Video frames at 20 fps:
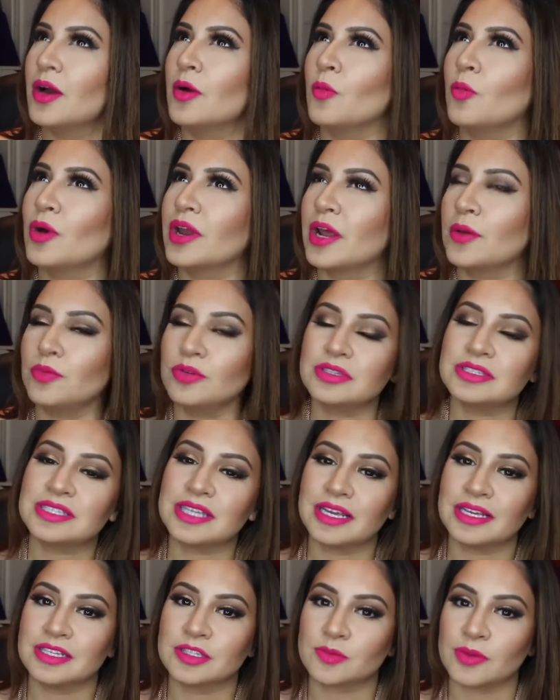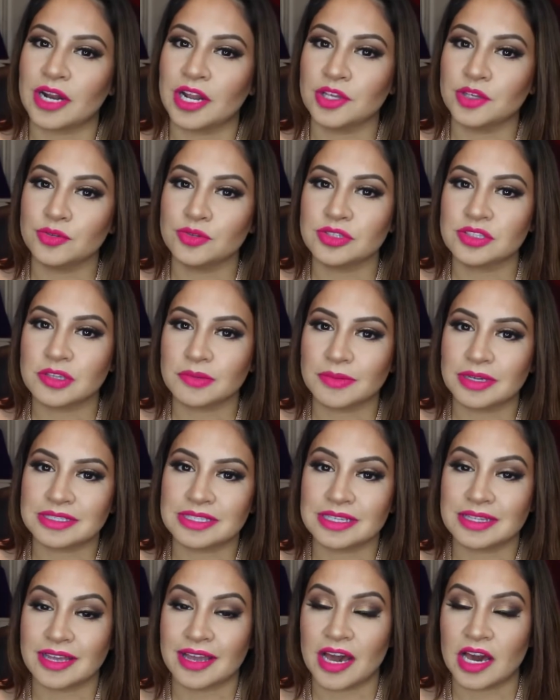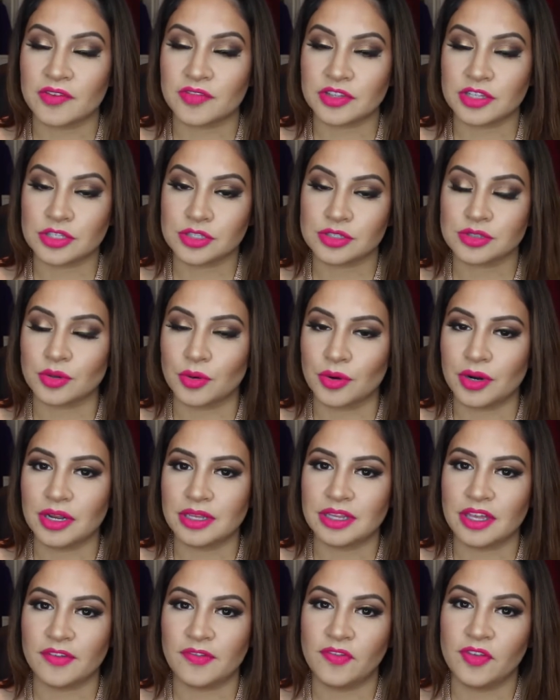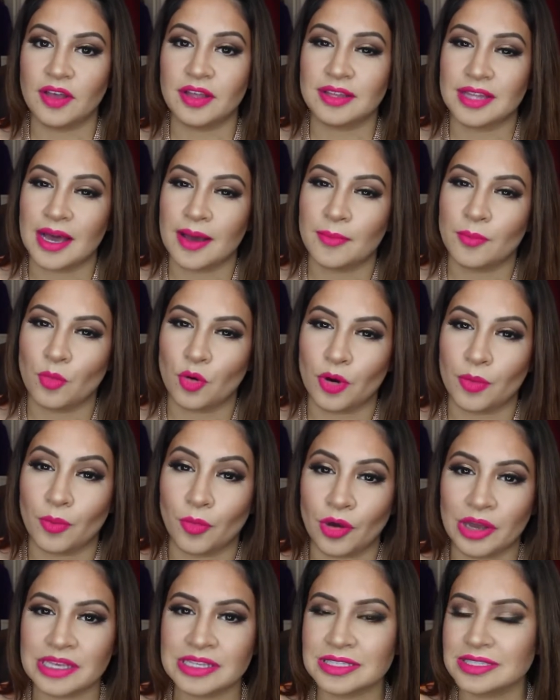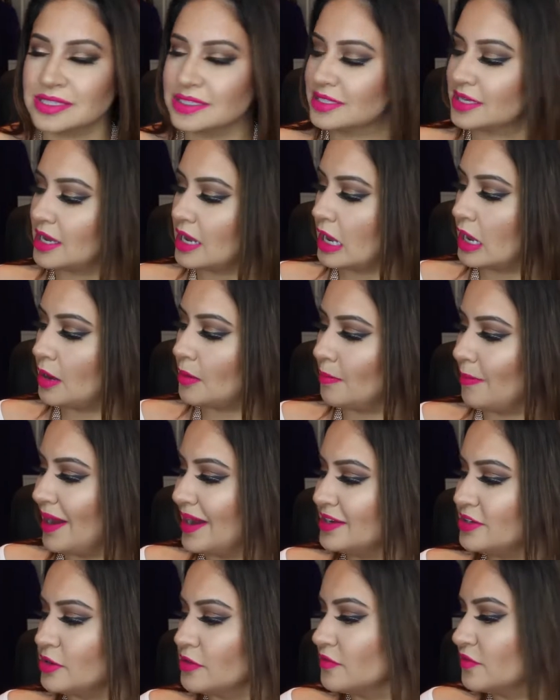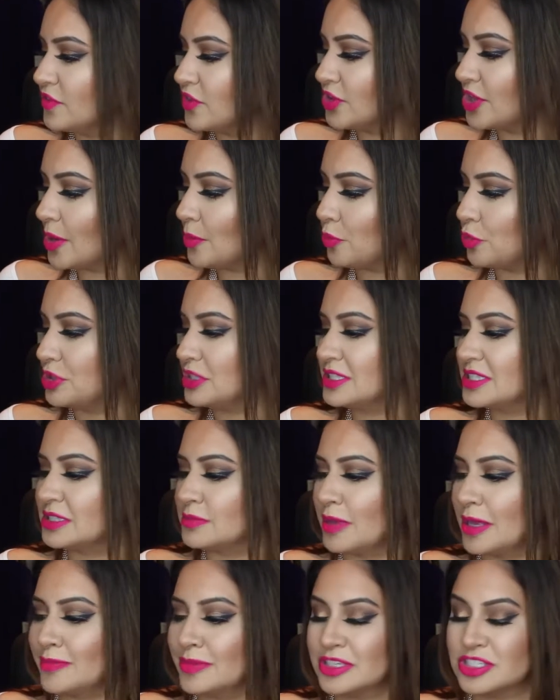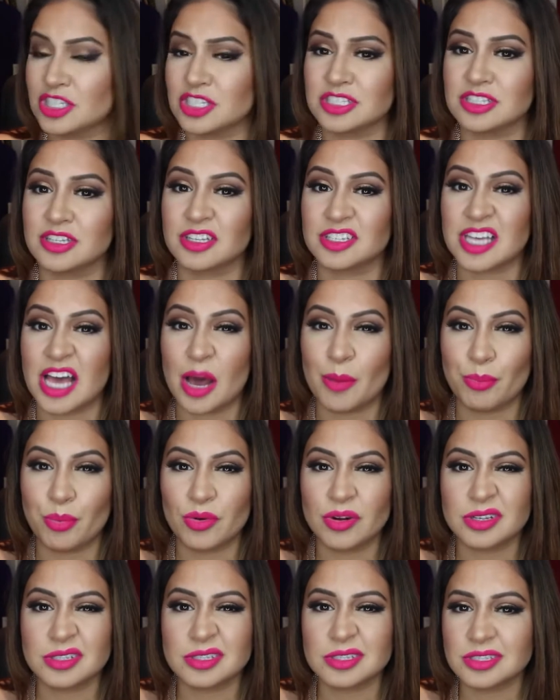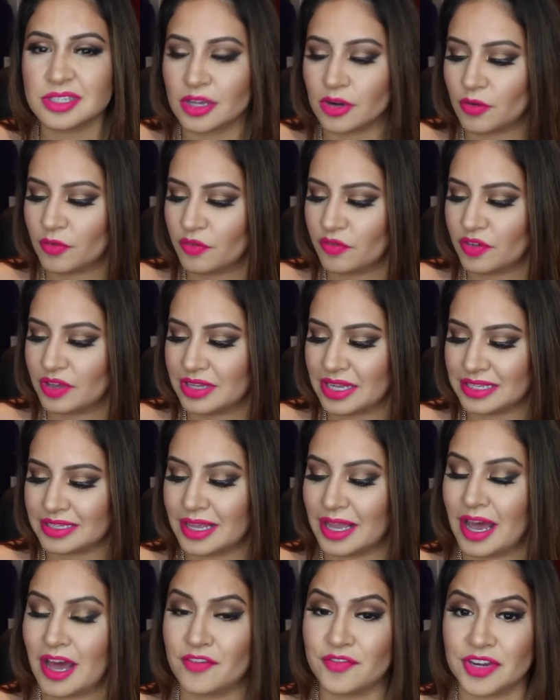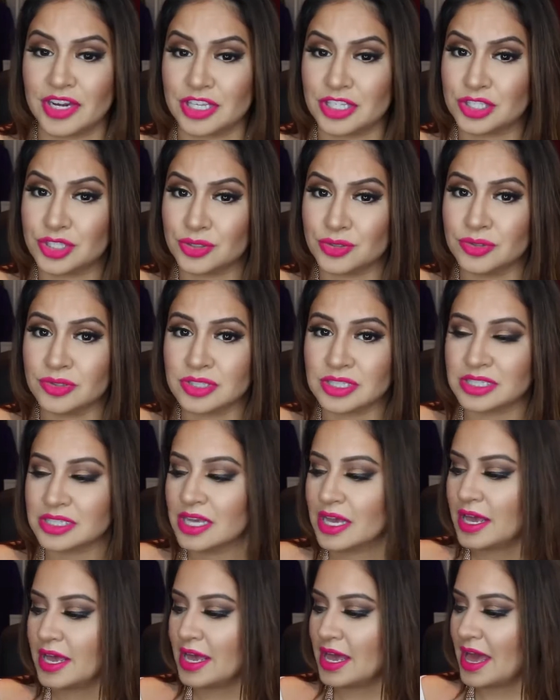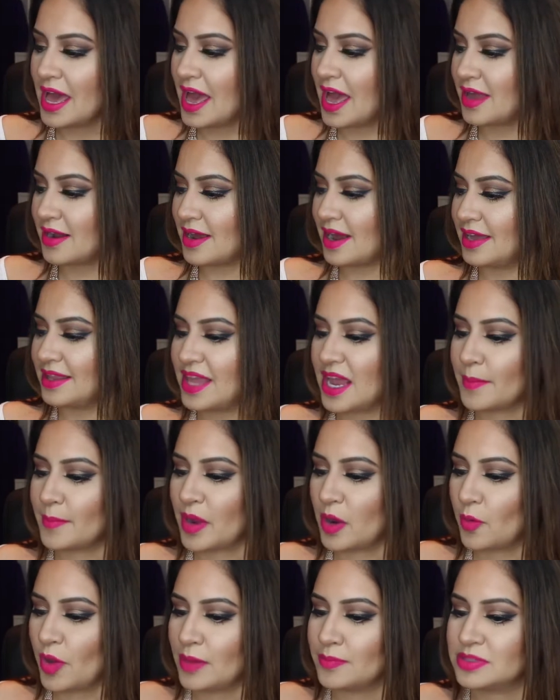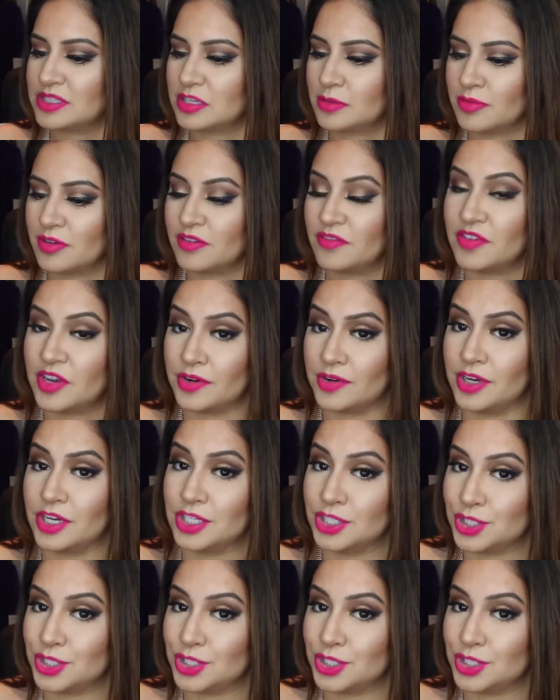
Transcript: What I will say is when I use the ones that they have in the store, they feel a lot more moist. Mine don't feel that moist. Maybe it's just the top ones. They don't feel like they have any juice, and I like my wipes to be very